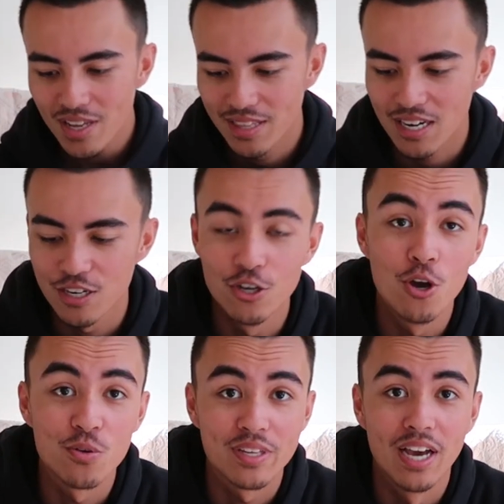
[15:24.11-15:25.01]
that I
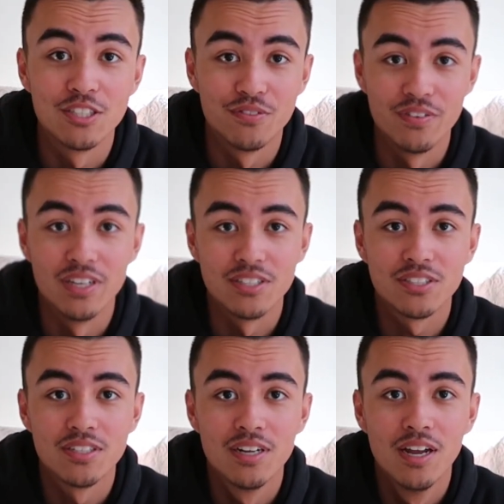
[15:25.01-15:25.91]
know catch
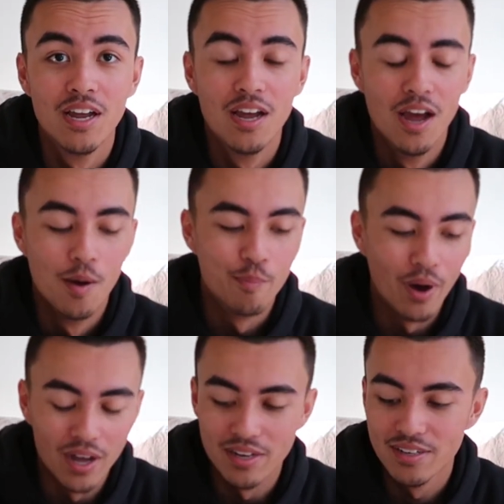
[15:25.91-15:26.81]
fish.
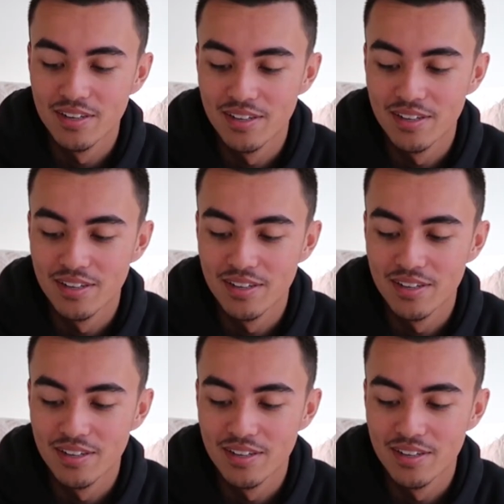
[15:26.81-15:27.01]
But